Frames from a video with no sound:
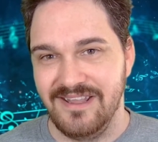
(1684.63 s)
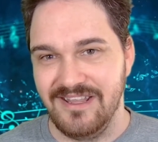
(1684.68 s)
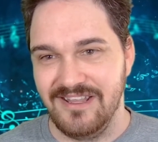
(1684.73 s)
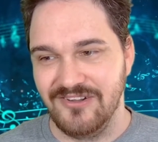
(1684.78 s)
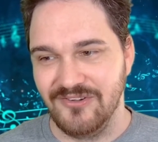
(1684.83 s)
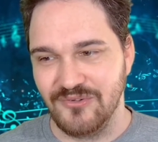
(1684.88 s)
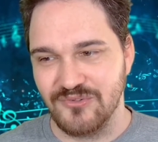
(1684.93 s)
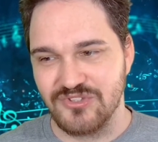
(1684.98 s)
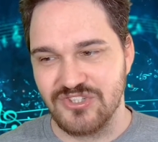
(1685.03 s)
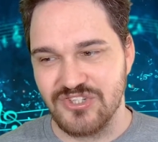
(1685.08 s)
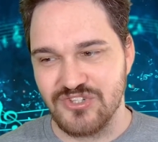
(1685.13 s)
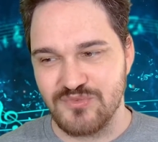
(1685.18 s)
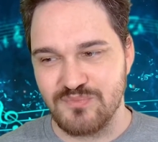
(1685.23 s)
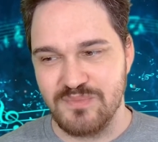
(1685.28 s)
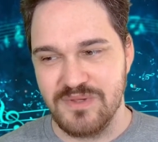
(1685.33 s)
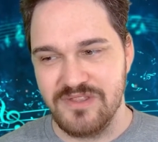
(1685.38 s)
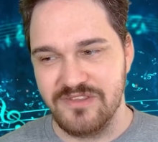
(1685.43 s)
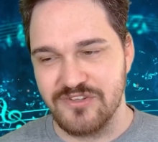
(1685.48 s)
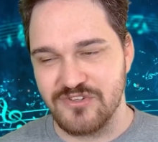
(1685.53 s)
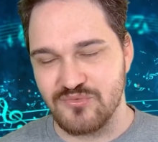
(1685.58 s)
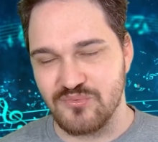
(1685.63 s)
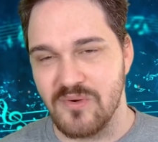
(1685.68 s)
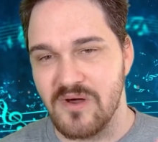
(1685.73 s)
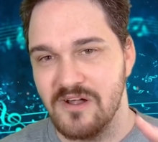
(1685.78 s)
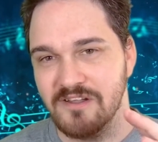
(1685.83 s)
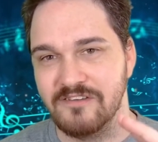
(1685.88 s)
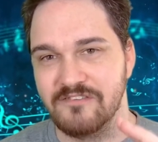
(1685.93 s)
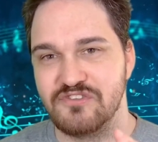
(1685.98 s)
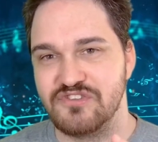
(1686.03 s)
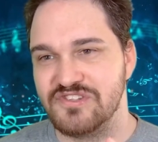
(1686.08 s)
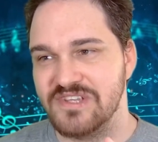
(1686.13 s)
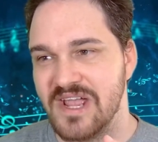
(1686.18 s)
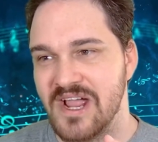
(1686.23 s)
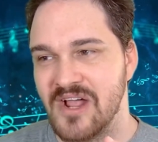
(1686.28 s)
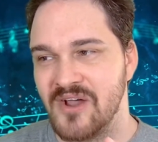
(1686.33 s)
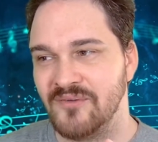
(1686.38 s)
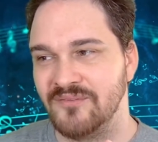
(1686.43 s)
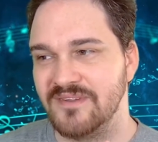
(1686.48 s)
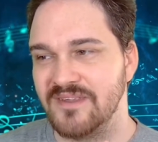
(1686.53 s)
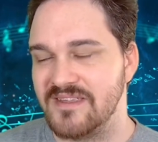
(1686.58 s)
It'll just be this wall of
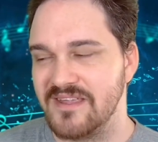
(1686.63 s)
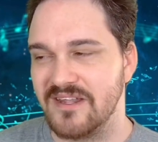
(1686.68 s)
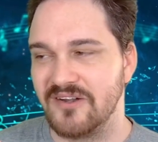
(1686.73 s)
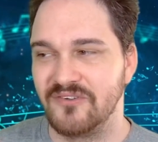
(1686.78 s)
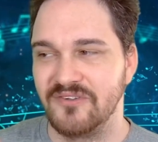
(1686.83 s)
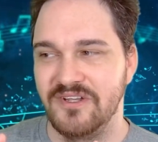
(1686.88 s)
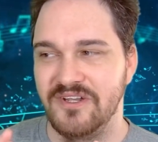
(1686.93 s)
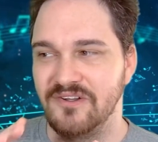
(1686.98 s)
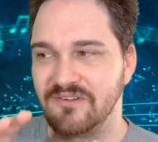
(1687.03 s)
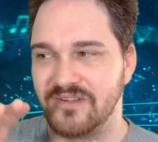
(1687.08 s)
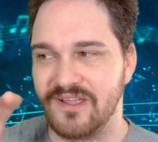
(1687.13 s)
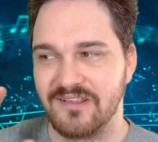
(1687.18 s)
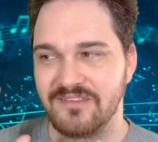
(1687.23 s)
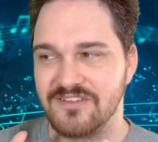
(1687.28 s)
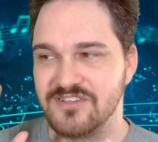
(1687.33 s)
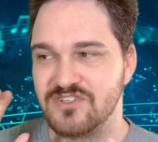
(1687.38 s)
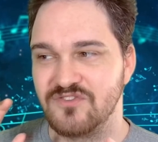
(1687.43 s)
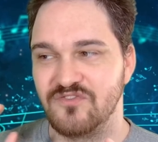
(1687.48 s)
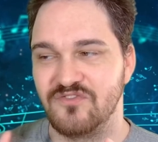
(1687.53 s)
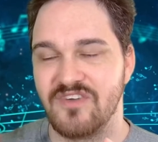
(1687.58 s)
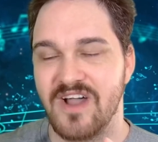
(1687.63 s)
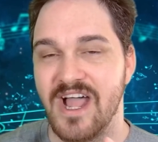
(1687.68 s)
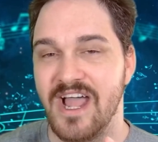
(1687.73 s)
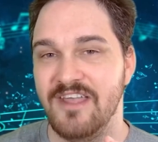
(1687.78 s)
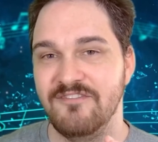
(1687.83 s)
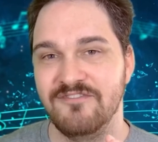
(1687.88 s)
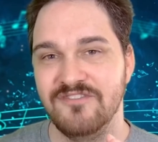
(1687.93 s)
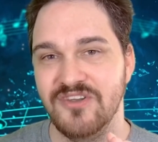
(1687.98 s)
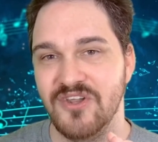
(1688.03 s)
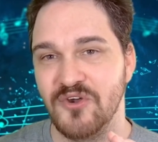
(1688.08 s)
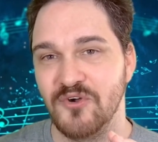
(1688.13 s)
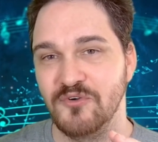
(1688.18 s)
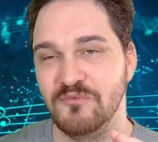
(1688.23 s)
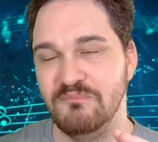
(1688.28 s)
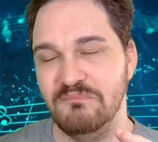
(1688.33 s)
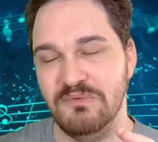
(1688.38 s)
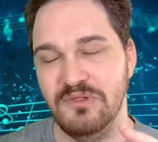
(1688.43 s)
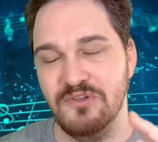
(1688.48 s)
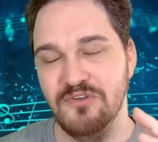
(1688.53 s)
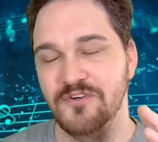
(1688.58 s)
sound, and then I'll hear like this
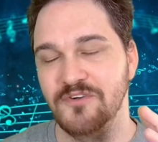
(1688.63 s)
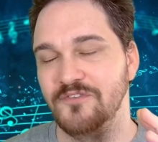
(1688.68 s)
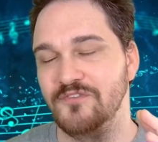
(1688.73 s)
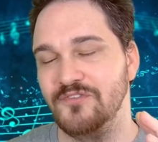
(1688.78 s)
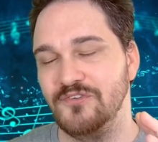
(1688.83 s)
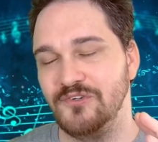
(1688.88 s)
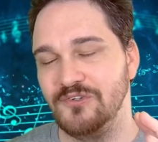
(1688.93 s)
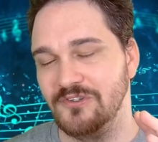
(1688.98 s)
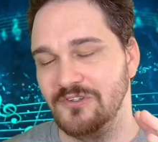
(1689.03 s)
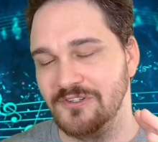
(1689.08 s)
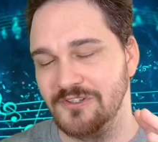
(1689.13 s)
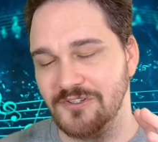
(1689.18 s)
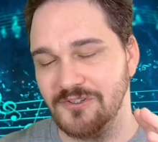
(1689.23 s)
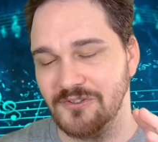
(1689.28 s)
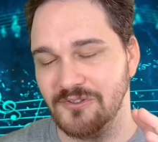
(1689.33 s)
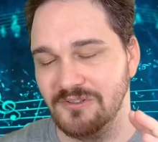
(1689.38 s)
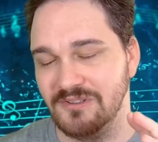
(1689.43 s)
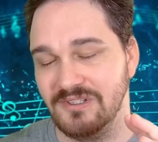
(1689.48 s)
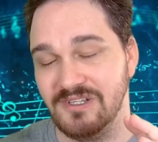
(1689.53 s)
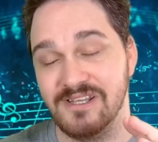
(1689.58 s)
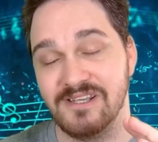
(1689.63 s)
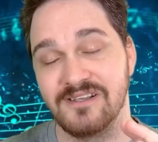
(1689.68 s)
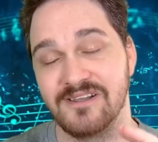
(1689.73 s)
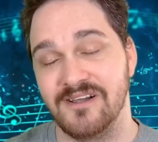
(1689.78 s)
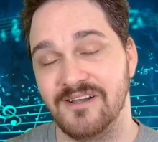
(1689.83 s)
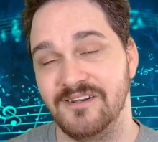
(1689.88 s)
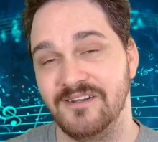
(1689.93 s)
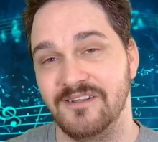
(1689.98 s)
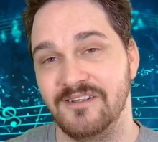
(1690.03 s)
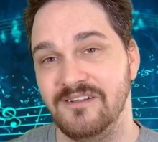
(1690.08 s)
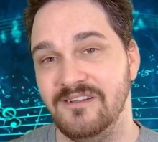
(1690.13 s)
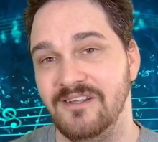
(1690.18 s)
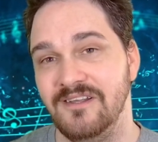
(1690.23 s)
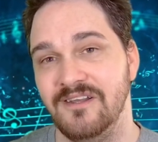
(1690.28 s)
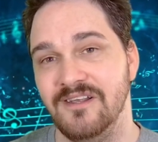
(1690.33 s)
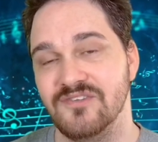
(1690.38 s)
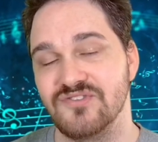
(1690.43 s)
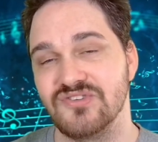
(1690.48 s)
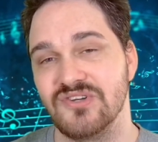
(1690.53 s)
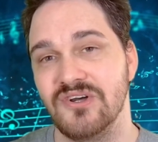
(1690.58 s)
5-note beautiful little lick on a
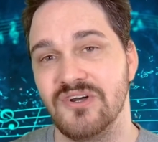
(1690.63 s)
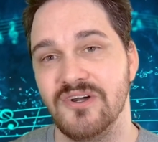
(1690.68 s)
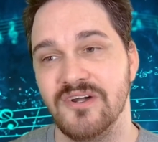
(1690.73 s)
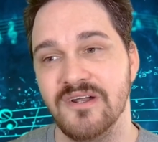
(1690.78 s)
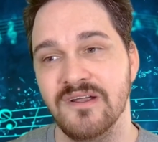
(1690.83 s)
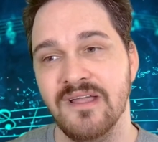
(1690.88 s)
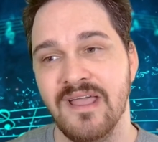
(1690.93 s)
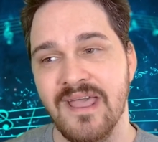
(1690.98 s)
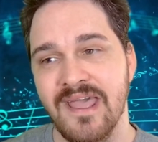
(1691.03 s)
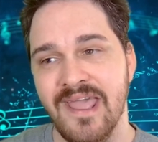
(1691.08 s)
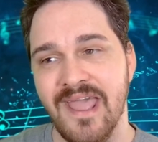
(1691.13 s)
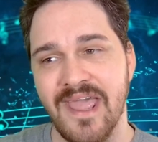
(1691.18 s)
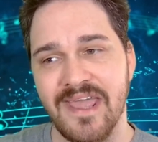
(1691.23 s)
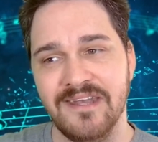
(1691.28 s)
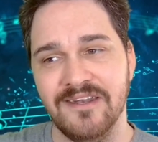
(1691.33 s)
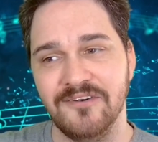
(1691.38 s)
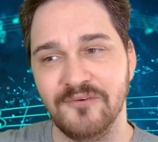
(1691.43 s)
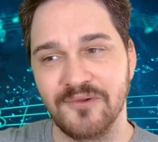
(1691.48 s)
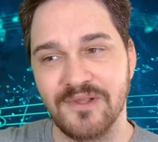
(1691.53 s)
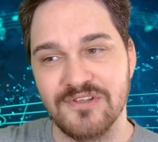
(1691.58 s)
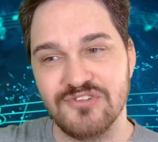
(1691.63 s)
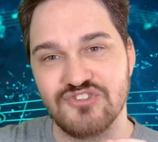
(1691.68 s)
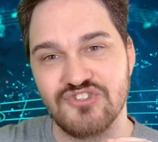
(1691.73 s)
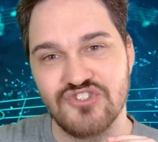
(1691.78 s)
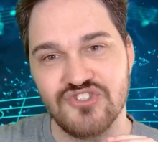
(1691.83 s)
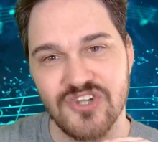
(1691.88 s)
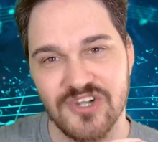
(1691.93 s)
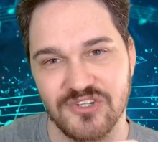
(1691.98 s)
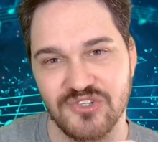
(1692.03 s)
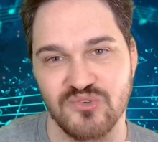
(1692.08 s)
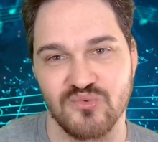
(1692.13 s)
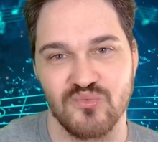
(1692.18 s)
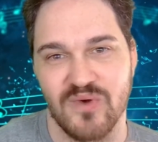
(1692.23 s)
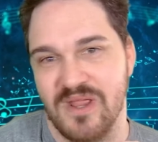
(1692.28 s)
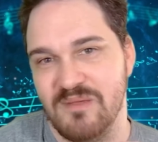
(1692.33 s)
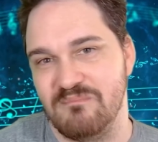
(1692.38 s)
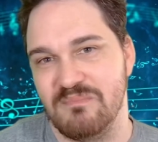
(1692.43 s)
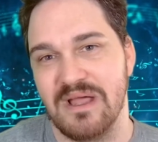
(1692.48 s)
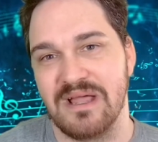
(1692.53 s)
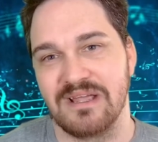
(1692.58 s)
clean guitar, and it'll get sucked
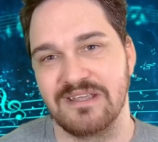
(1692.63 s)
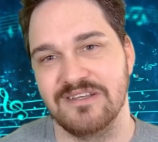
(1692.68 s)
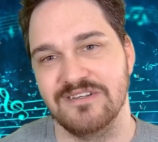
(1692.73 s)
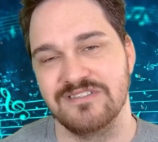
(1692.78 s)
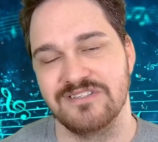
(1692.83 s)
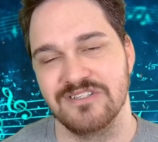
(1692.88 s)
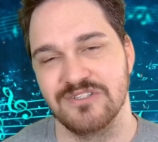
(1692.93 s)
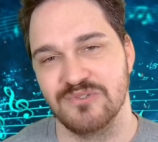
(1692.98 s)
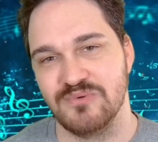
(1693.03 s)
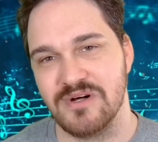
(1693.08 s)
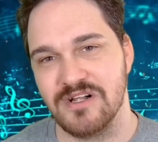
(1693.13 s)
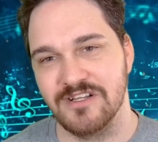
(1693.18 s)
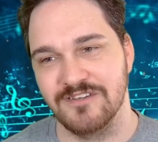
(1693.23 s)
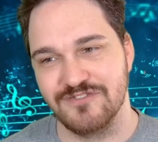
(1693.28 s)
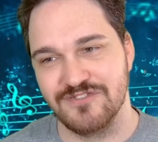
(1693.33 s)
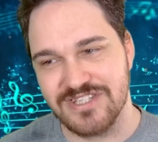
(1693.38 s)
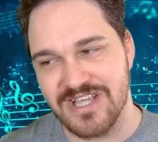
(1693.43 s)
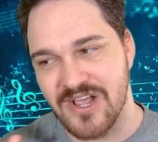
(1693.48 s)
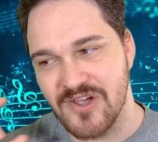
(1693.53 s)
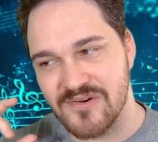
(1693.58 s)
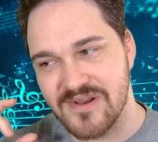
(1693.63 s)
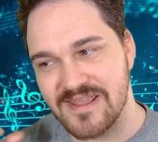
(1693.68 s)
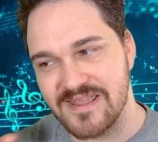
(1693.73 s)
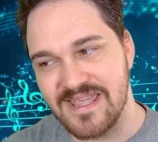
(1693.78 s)
right back into the wall of sound.